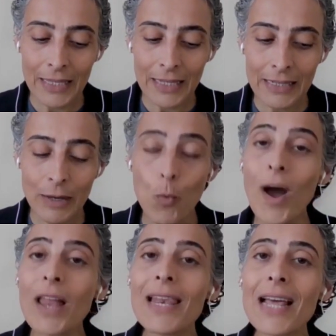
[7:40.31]

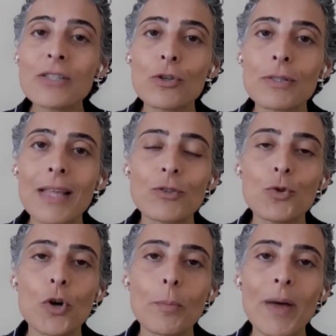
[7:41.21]
one lesson that
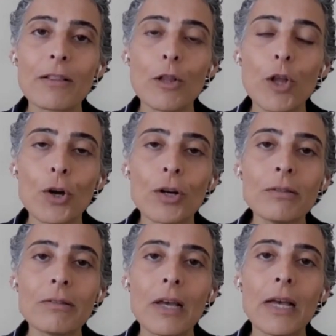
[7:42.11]
Europe had learned